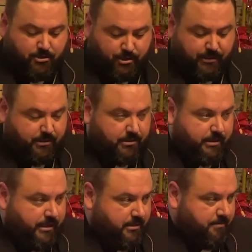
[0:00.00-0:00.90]

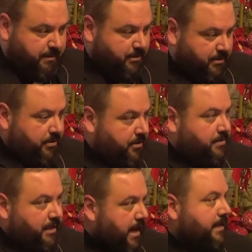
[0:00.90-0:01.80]
Jesus has been
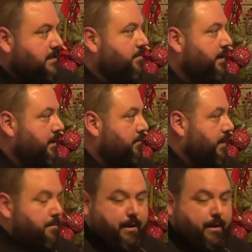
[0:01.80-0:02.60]
circumcised that we read